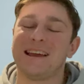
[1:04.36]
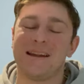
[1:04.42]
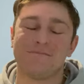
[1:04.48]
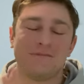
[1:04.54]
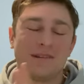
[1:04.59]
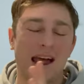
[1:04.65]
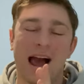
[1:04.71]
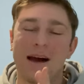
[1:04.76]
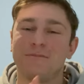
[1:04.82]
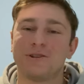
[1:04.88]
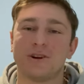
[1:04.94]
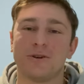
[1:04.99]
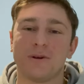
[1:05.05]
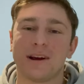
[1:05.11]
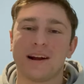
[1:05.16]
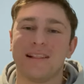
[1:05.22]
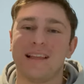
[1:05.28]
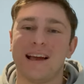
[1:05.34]
I'm, I'm sure
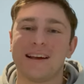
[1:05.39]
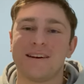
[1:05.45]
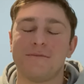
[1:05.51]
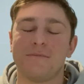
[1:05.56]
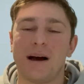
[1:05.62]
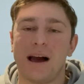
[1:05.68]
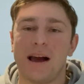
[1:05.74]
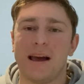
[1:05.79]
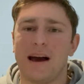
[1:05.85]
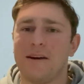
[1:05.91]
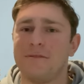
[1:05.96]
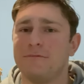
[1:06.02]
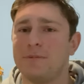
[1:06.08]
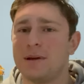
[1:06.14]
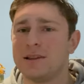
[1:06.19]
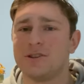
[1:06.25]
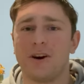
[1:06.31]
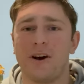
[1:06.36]
we're gonna like them. I, have
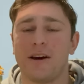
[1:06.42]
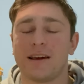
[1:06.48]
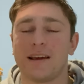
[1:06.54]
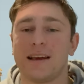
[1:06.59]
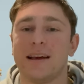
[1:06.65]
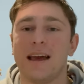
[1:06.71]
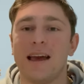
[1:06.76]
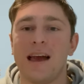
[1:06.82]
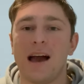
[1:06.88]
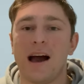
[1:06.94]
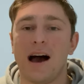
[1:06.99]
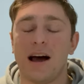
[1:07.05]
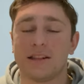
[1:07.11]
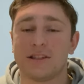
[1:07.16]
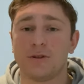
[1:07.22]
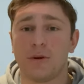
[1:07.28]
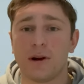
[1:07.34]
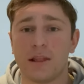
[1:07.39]
been talking uh,
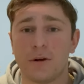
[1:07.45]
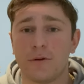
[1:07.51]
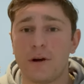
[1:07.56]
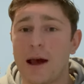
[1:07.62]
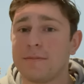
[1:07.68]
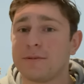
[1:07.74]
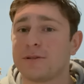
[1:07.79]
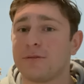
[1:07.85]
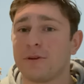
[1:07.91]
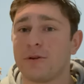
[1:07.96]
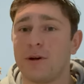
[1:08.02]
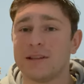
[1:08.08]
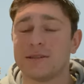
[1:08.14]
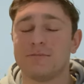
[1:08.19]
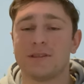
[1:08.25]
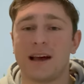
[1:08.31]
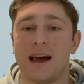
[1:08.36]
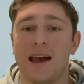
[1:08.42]
to one of the reps for quite
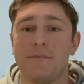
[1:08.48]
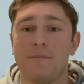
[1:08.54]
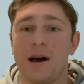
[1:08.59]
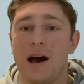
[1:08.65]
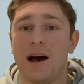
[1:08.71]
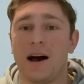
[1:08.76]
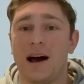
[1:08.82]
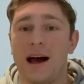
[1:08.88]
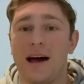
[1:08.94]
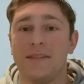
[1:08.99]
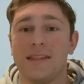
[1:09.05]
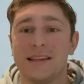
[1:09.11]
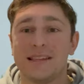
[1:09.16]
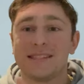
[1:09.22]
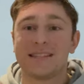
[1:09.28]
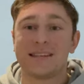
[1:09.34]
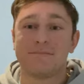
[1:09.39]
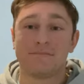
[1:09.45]
some time uh, on
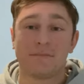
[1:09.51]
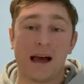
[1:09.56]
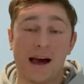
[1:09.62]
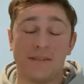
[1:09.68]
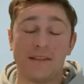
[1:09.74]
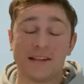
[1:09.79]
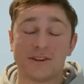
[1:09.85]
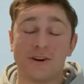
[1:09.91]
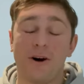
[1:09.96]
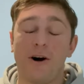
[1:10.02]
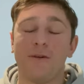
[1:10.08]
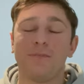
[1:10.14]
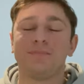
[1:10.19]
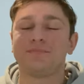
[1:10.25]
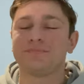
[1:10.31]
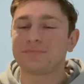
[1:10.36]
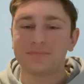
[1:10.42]
this on this haul,